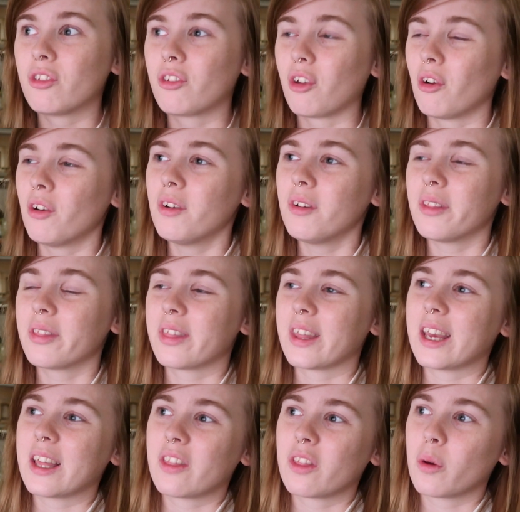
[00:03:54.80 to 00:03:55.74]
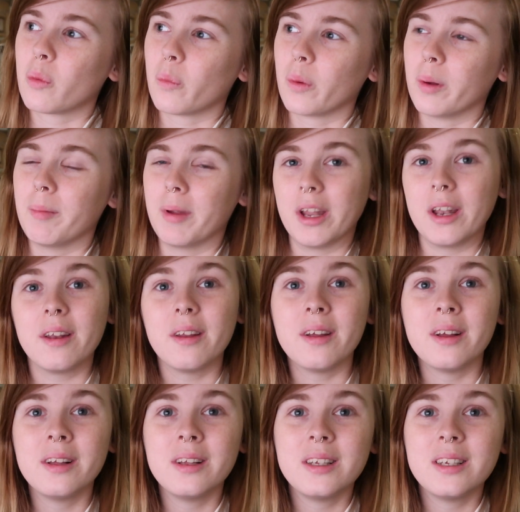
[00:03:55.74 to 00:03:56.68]
don't think that women
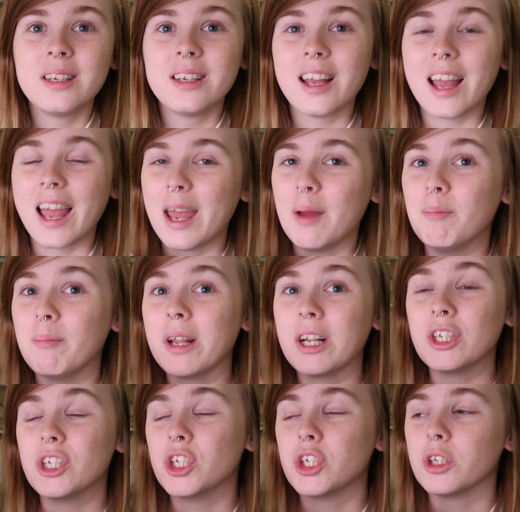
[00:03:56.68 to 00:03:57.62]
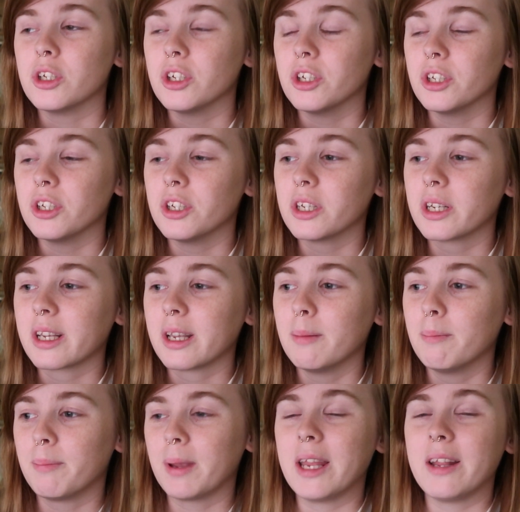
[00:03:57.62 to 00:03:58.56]
and men should
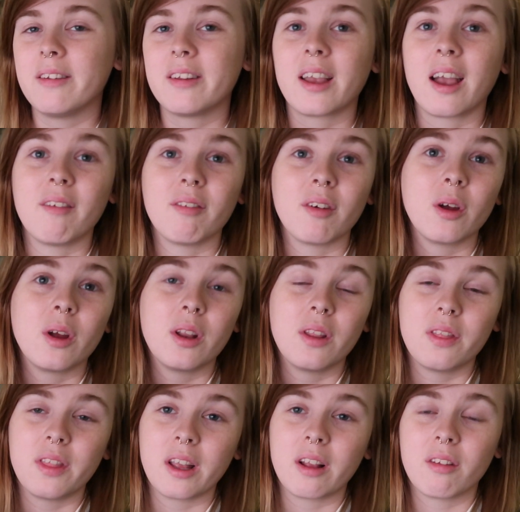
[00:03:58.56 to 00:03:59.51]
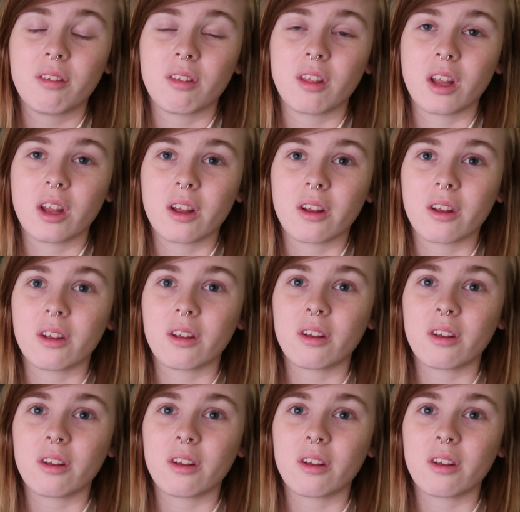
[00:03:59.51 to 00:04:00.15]
compete together in things that